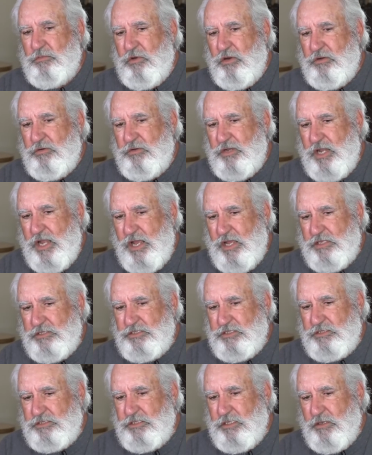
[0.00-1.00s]
Margaret
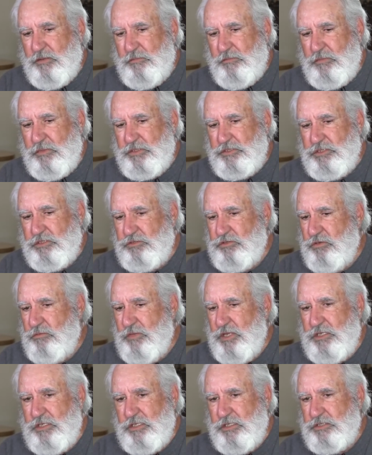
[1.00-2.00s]
has is a
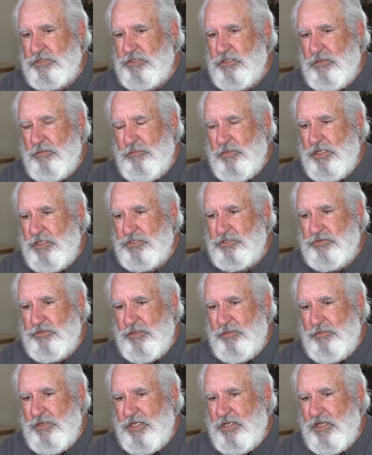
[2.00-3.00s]
tremendous
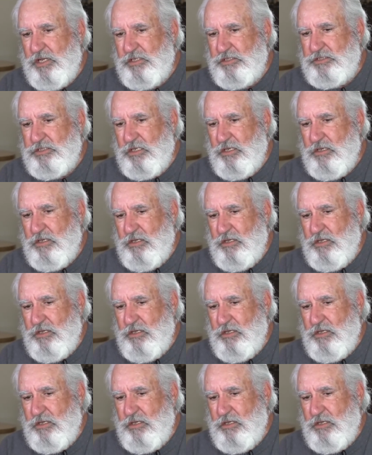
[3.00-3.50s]
ministry because